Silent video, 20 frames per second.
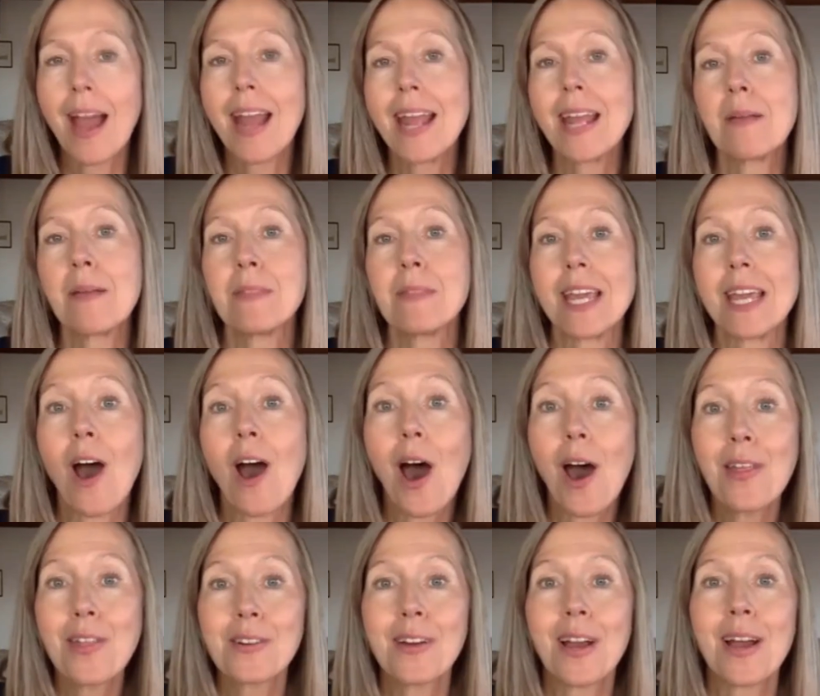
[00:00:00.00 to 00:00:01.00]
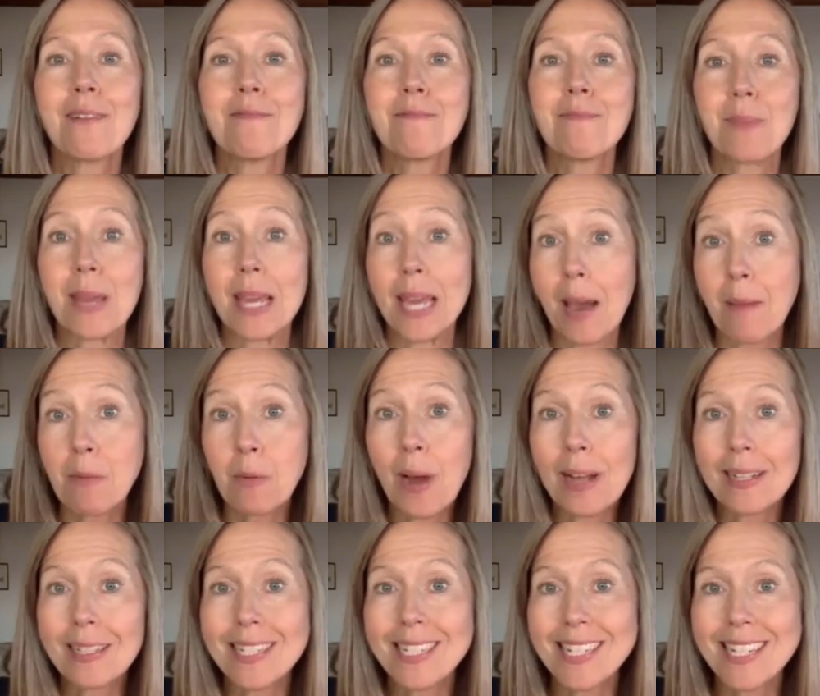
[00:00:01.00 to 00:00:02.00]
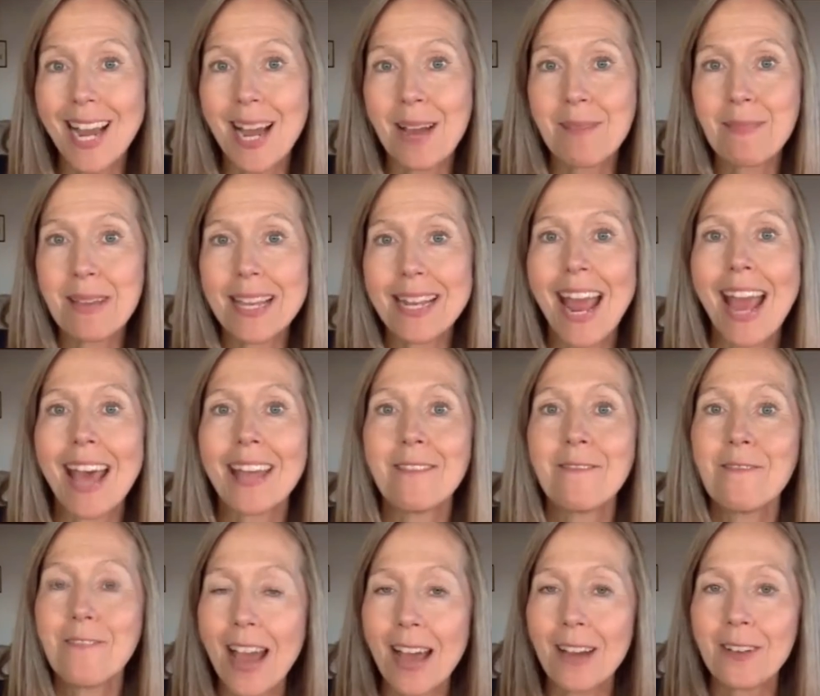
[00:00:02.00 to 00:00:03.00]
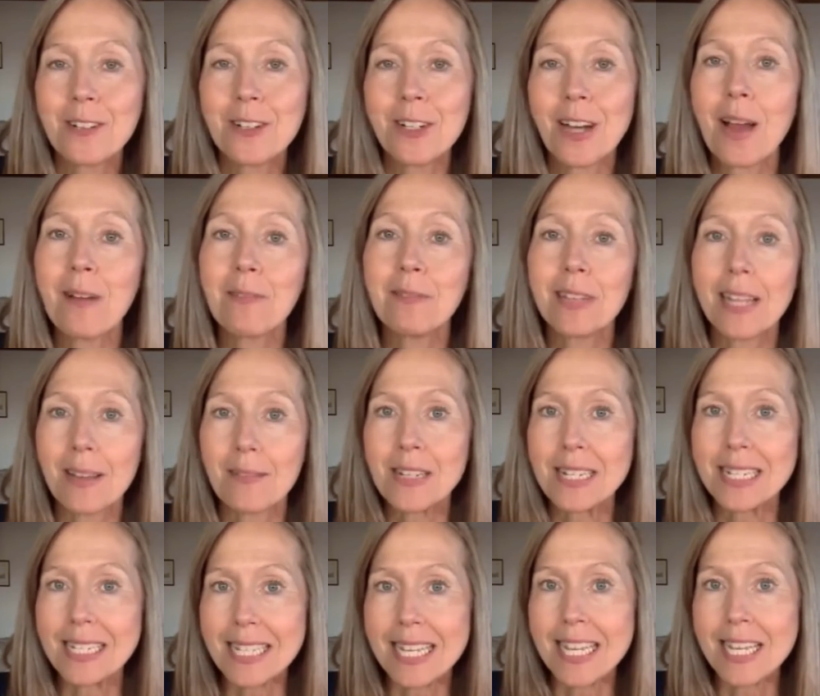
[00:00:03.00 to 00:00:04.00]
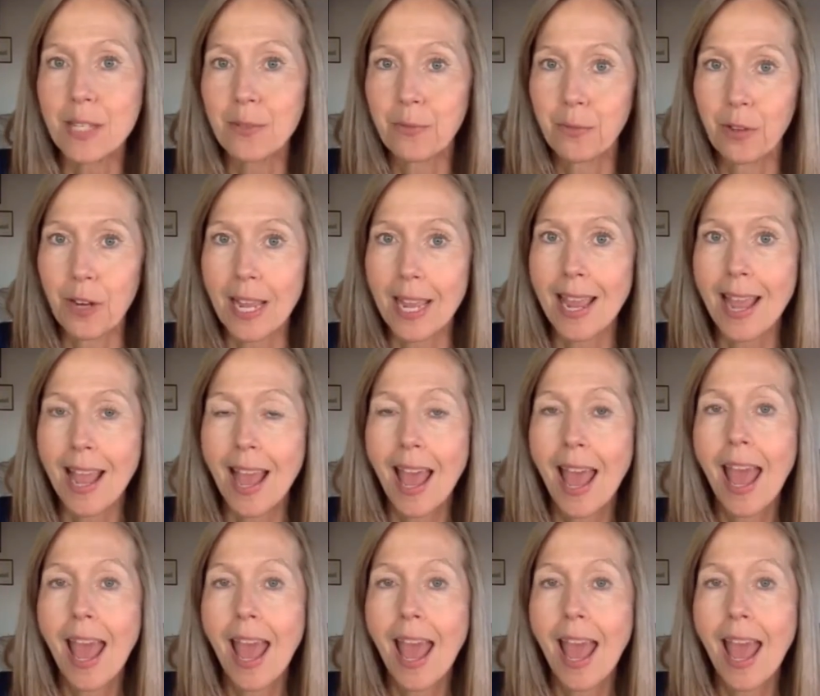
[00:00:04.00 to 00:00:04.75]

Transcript: I am the author of Become a Wellness Champion and founder of Live Disease Free.